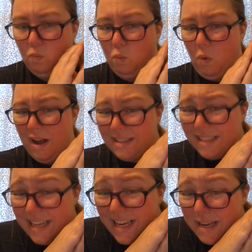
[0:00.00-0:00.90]
want
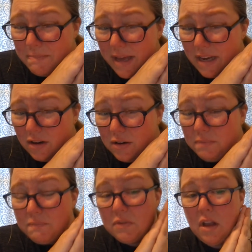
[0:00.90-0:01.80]
to eat
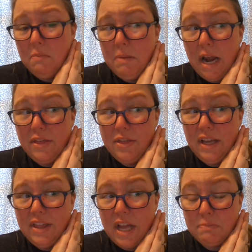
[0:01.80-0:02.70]
better, but I
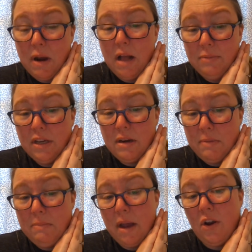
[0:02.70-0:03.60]
think that's probably going to
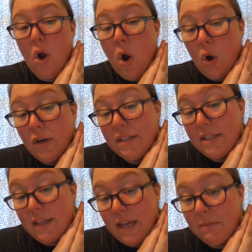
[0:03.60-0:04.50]
be my
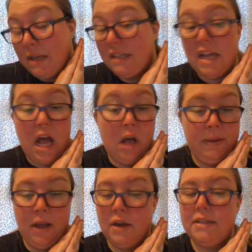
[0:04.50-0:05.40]
hardest thing because I'll
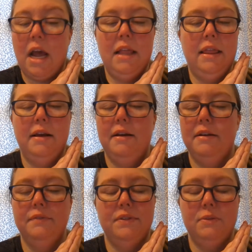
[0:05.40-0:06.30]
be honest, I
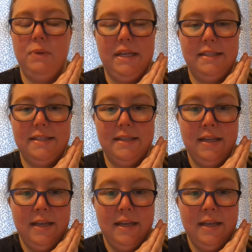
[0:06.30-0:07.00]
love sweets.